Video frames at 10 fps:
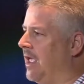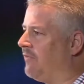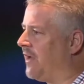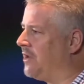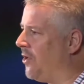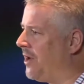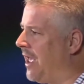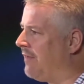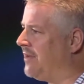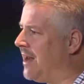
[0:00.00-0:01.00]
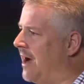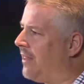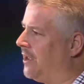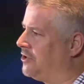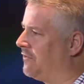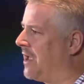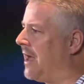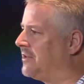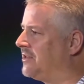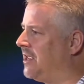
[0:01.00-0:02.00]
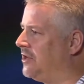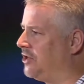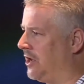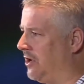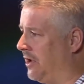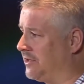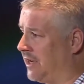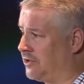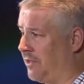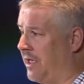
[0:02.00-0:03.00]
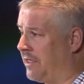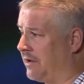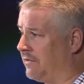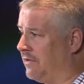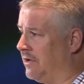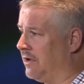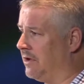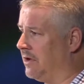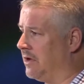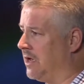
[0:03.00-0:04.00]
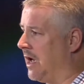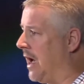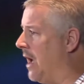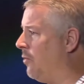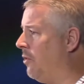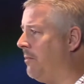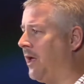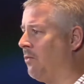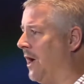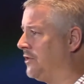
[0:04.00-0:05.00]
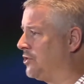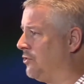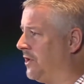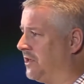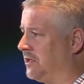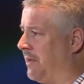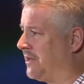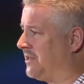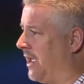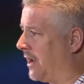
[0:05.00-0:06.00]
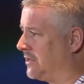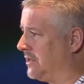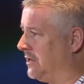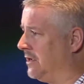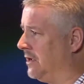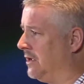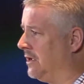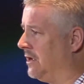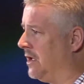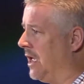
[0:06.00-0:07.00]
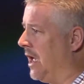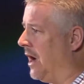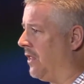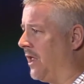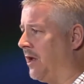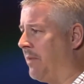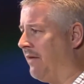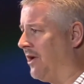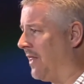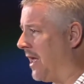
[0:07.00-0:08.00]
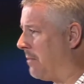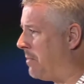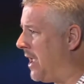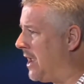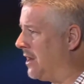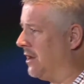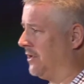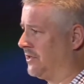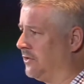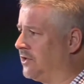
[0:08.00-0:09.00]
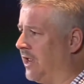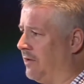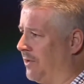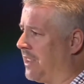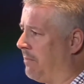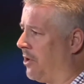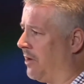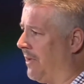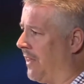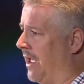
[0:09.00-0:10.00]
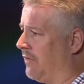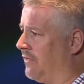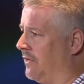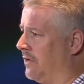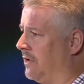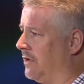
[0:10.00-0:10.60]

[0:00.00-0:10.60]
If I don't have knowledge of God's teaching on sexual ethics, I won't make wise choices about sex. I'll end up having a lot of pain associated with that part of my life.